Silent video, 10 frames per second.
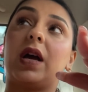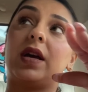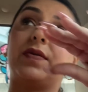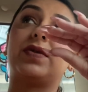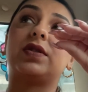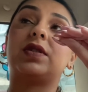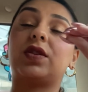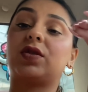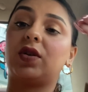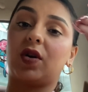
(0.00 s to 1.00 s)
I have
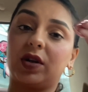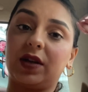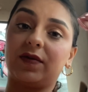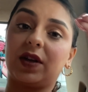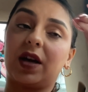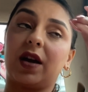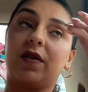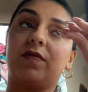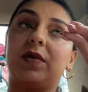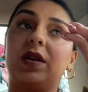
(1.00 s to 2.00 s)
such a long evening ahead
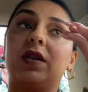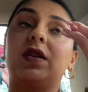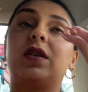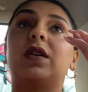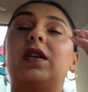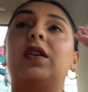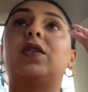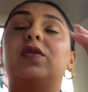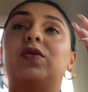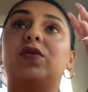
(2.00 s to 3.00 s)
of me.
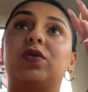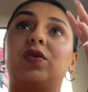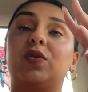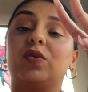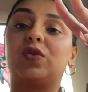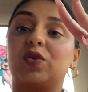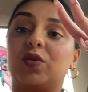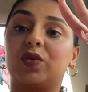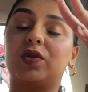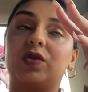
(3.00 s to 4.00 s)
Two
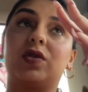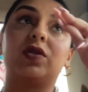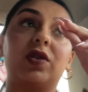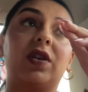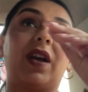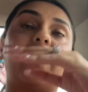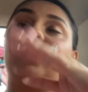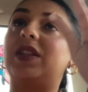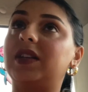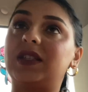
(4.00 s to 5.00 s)
shows.
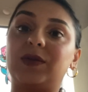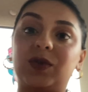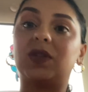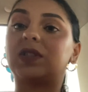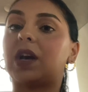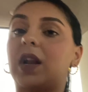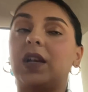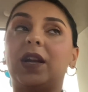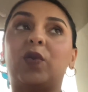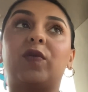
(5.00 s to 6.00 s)
Everything seems to start
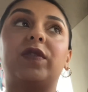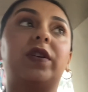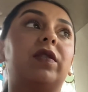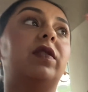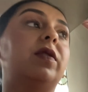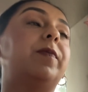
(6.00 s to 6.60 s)
late over here.